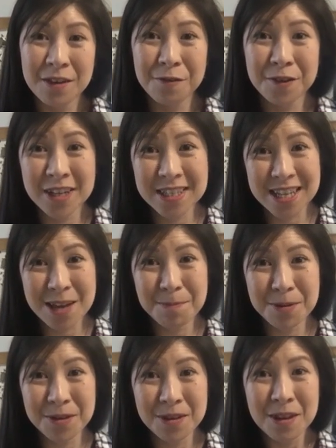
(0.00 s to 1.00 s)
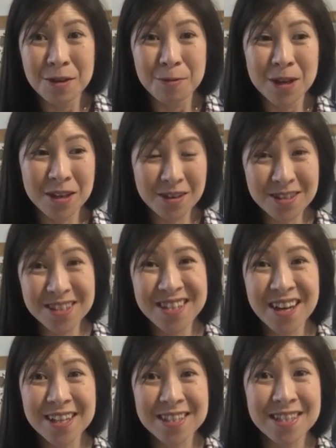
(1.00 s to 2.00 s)
For example, when you use
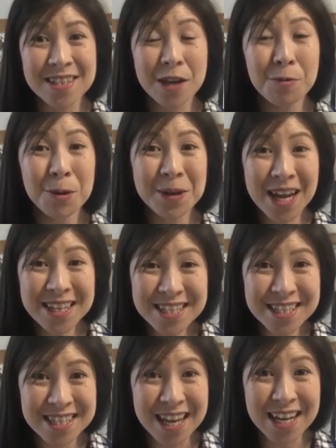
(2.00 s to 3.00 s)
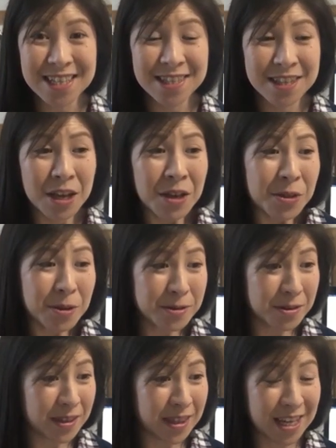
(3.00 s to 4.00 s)
toxins like rodenticides, those
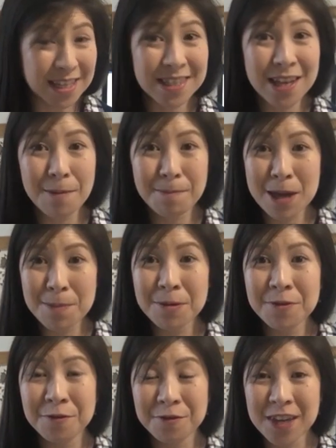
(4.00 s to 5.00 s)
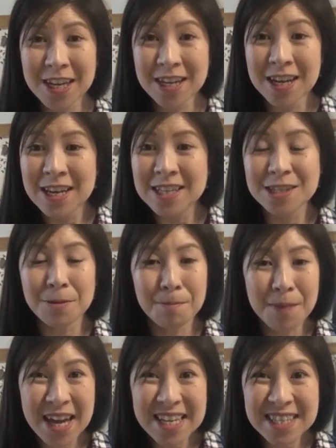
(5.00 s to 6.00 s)
are things that people feed to
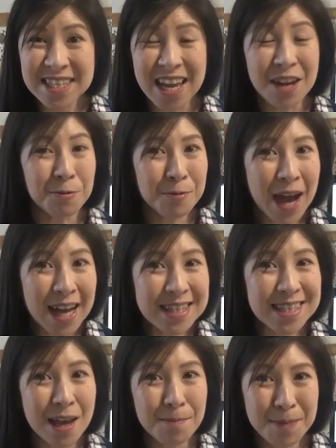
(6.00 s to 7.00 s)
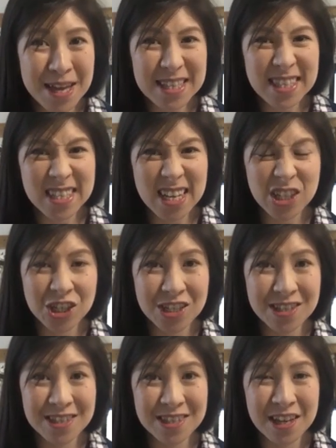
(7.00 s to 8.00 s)
mice and rats at bait
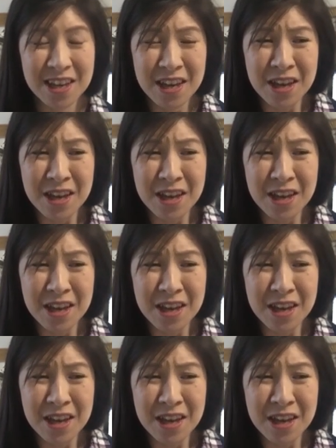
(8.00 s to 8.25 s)
stations.